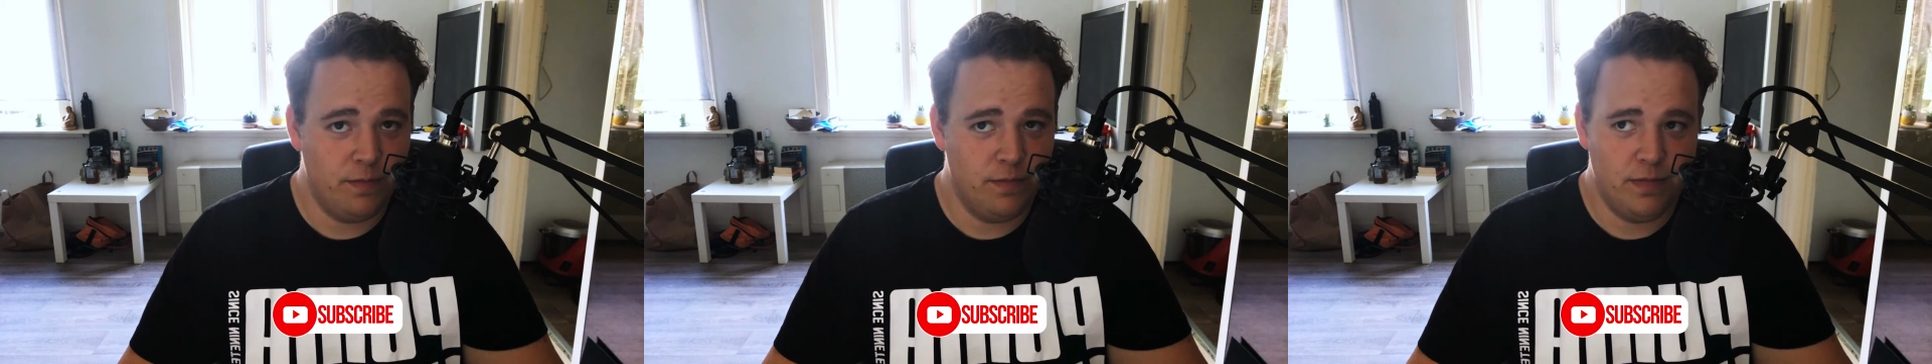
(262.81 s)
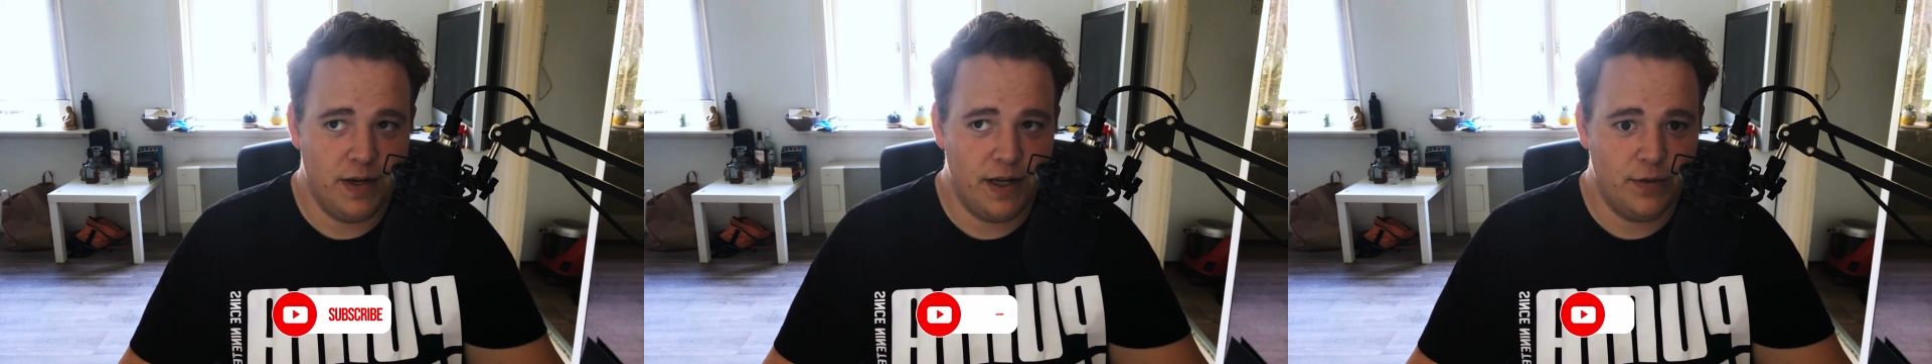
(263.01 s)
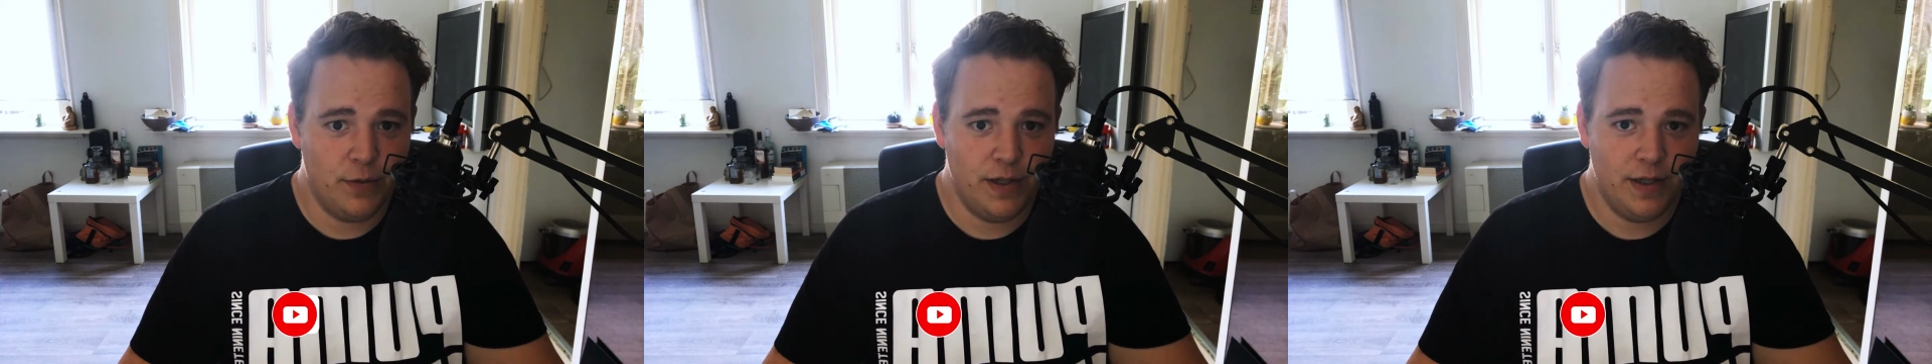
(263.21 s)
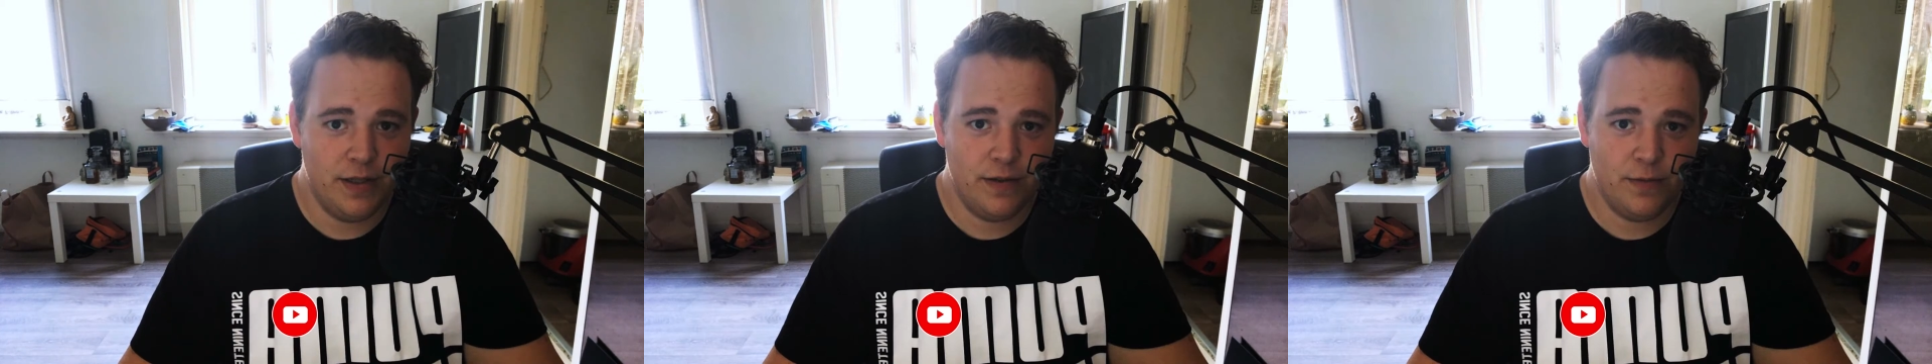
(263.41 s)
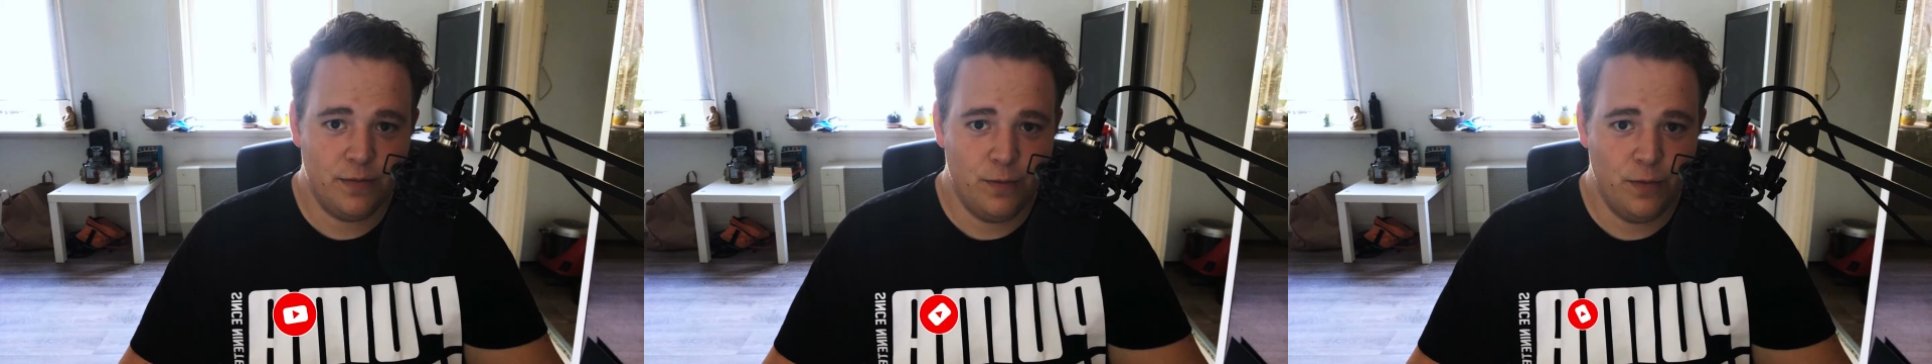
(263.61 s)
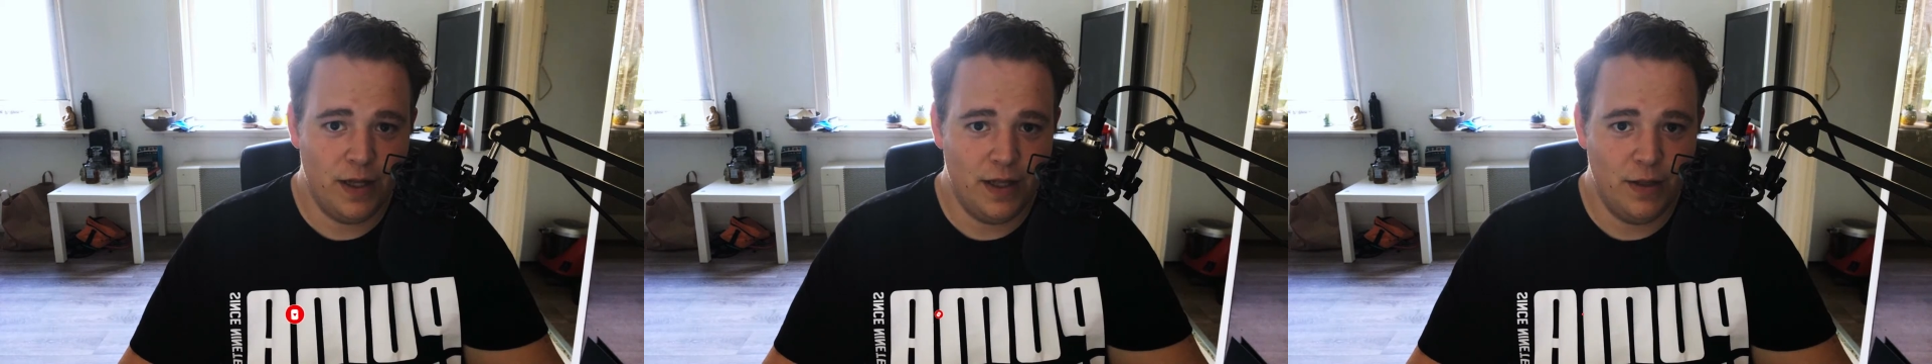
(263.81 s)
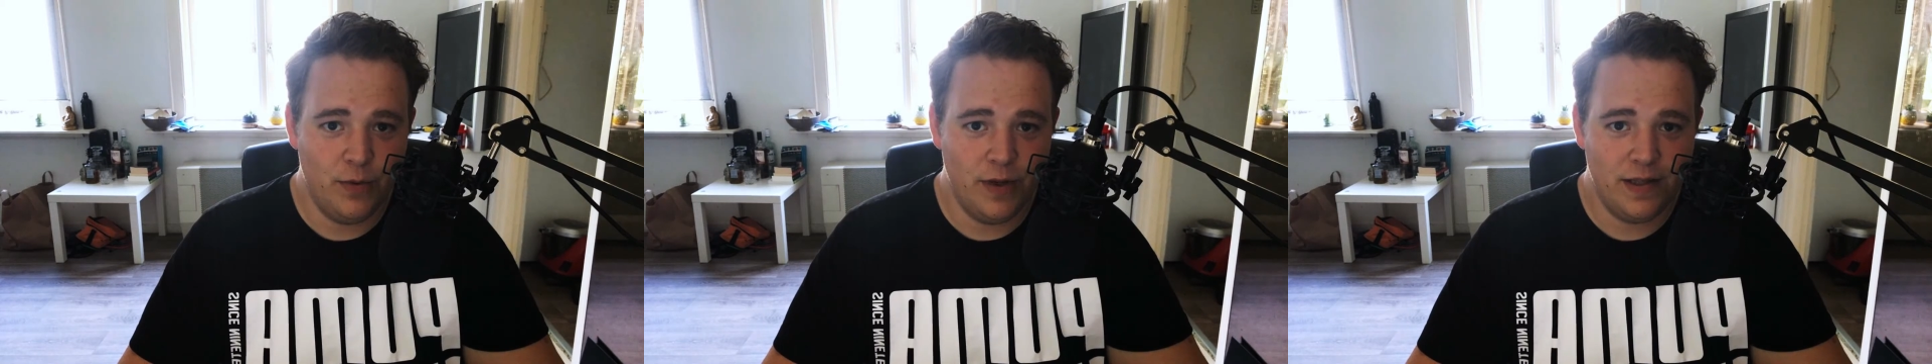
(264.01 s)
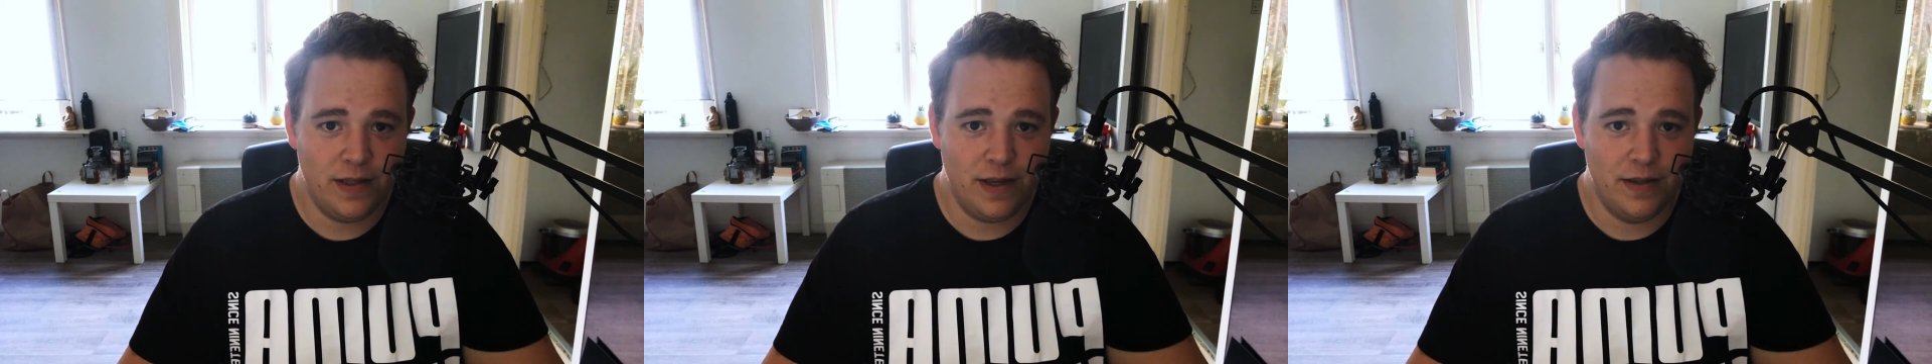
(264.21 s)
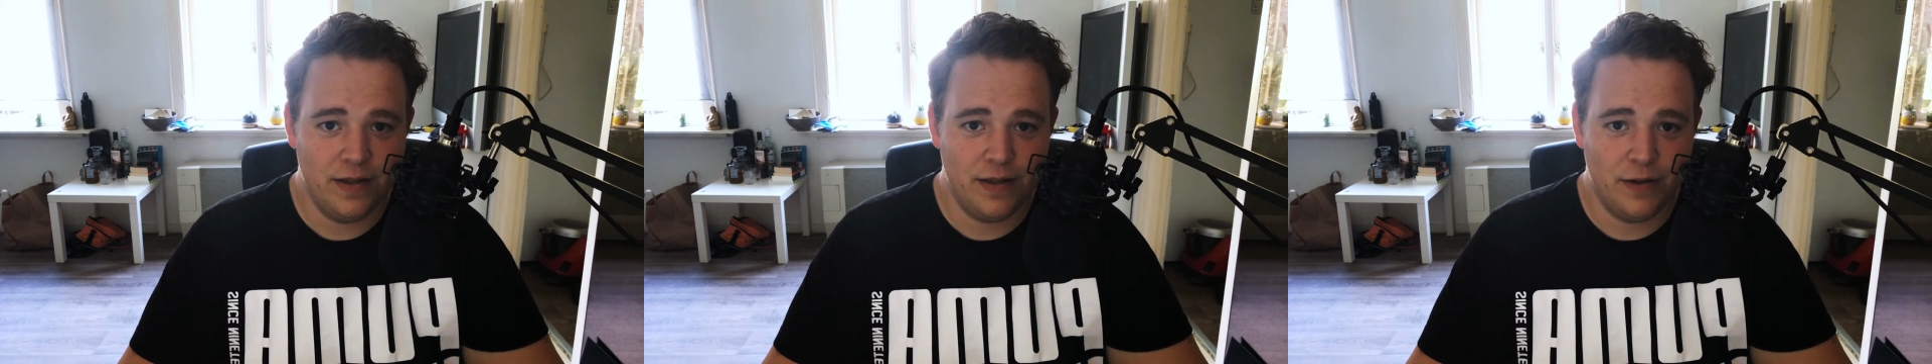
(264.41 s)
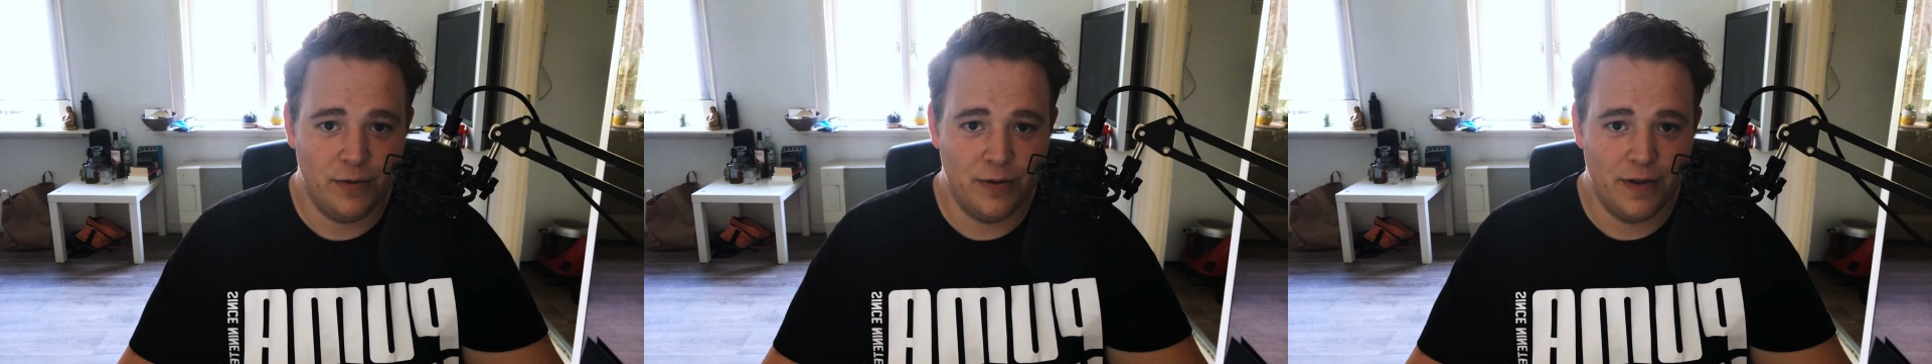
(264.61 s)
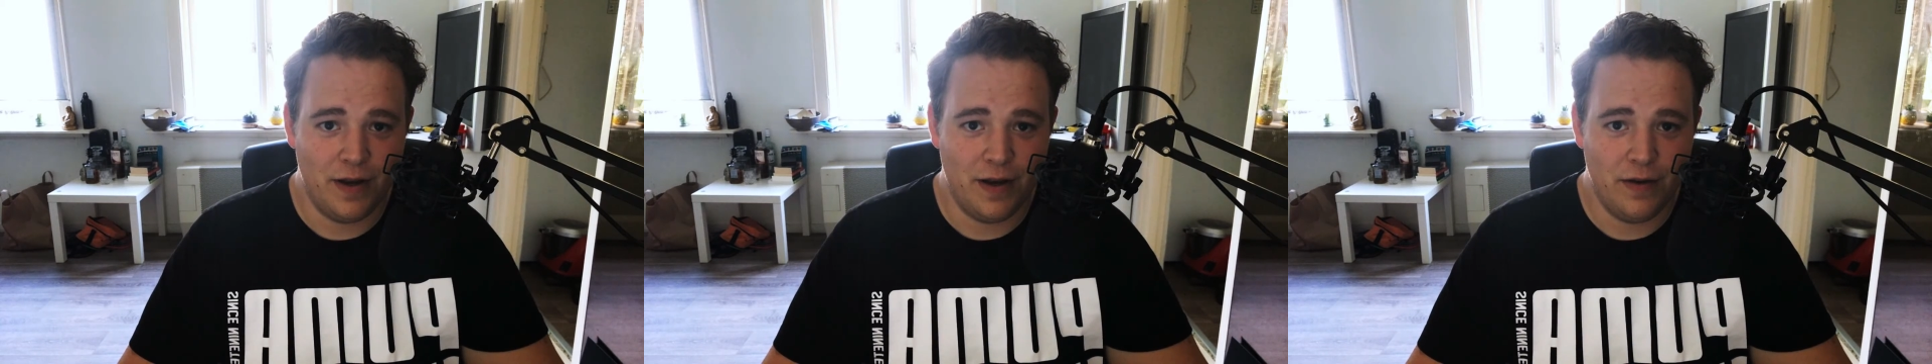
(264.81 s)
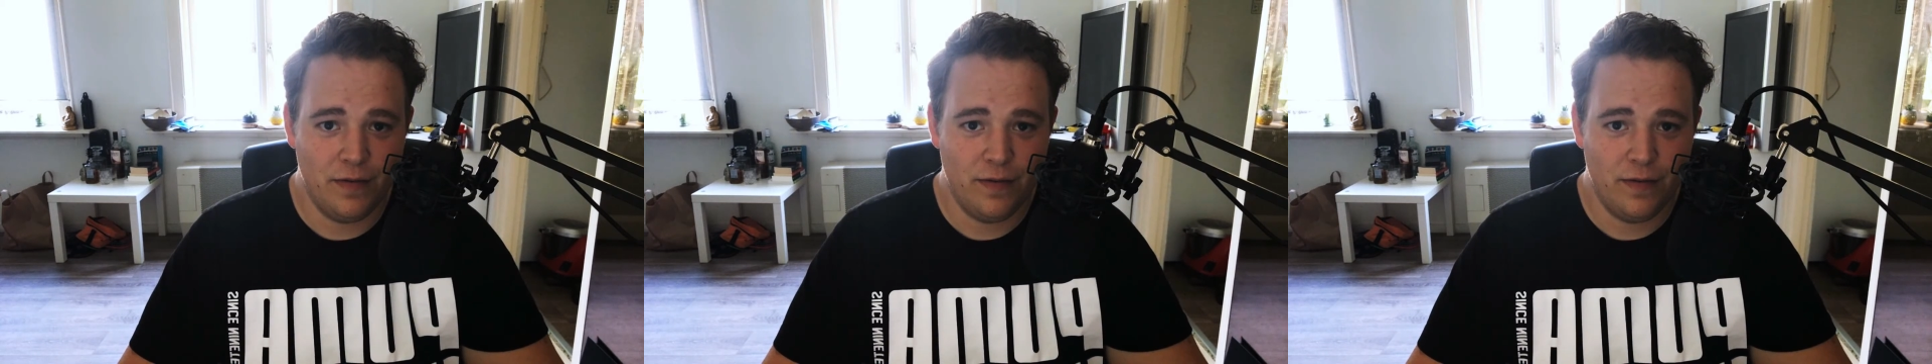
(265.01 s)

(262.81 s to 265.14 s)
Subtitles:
next week's Weekly Wednesdays goes live.